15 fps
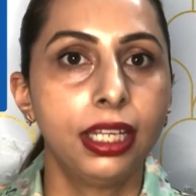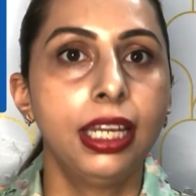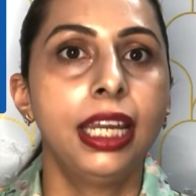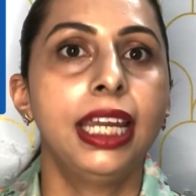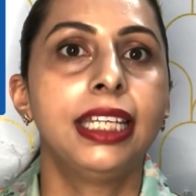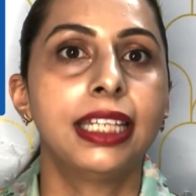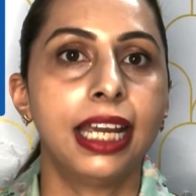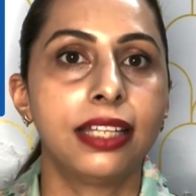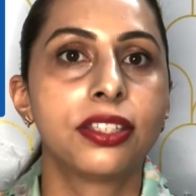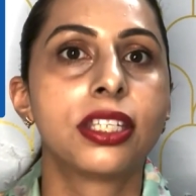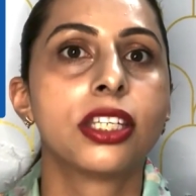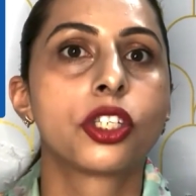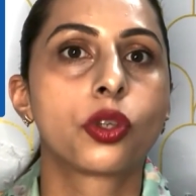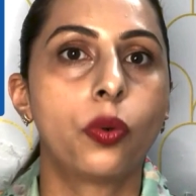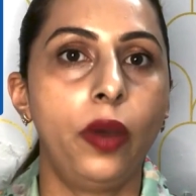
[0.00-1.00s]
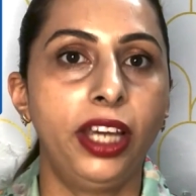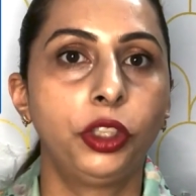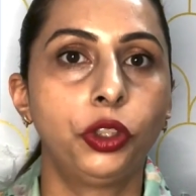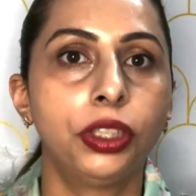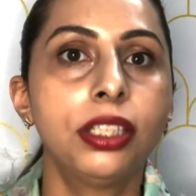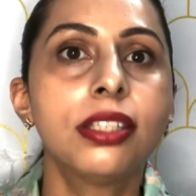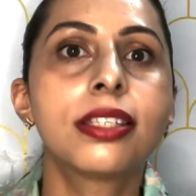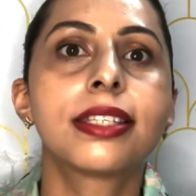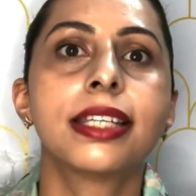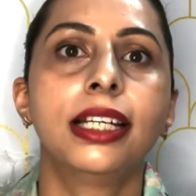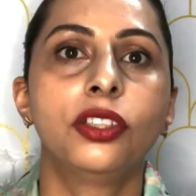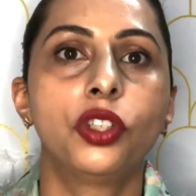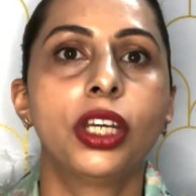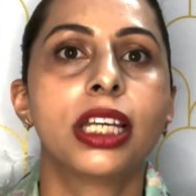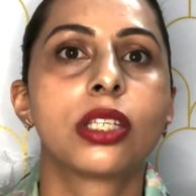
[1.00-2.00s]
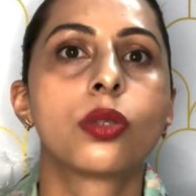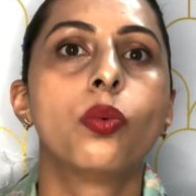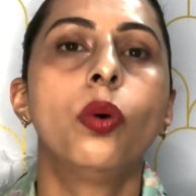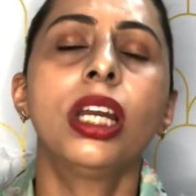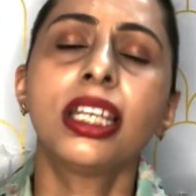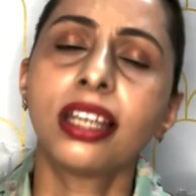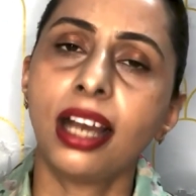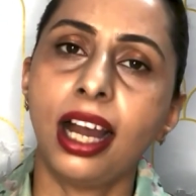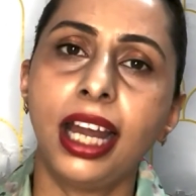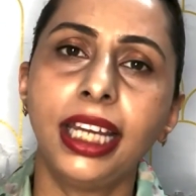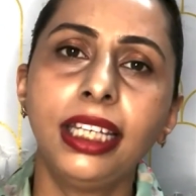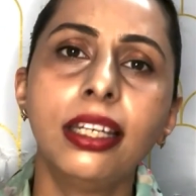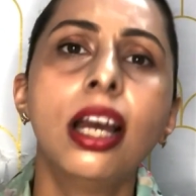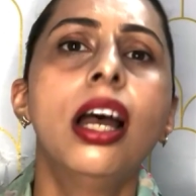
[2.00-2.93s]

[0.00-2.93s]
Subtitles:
It answers questions such as what kind,